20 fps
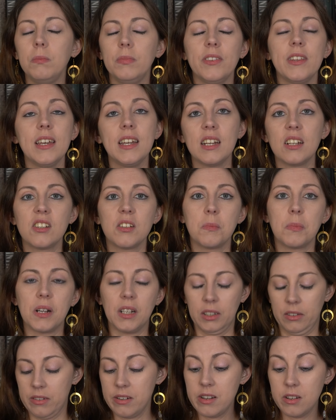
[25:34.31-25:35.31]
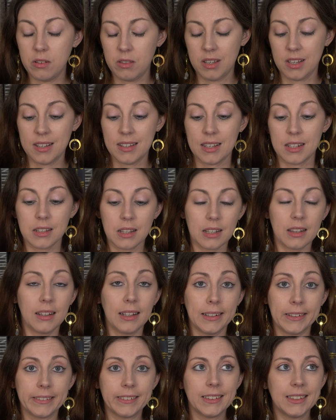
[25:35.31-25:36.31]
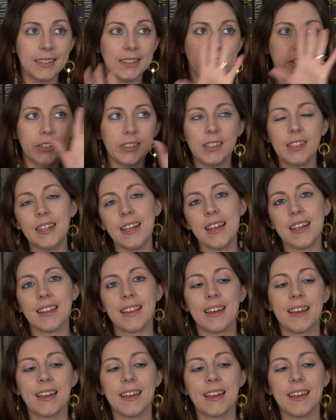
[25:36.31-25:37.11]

I think I should probably do this later into the thing,